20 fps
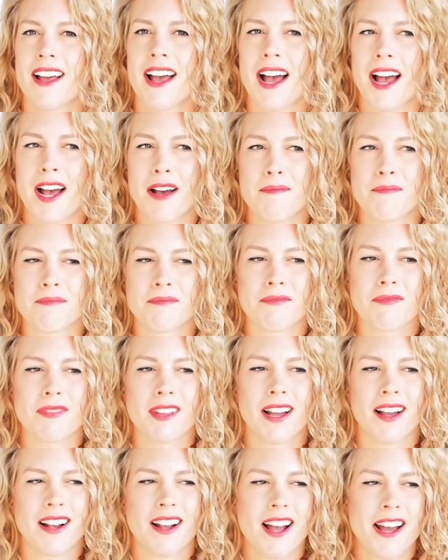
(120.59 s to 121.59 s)
um,
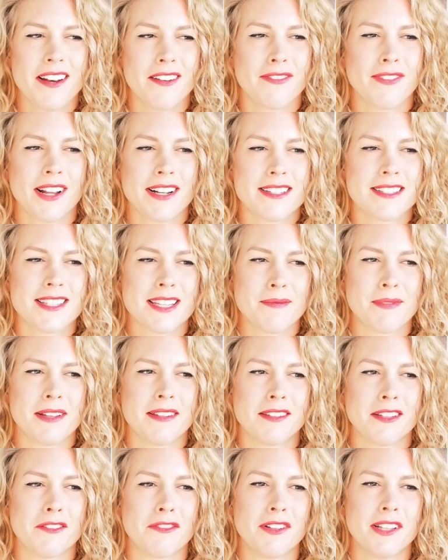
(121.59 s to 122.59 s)
I kind of like to see
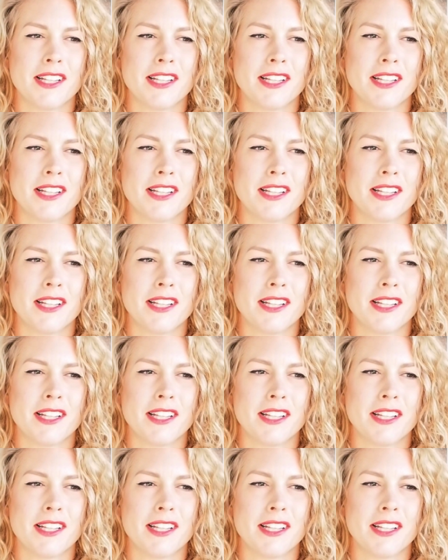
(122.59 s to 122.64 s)
myself a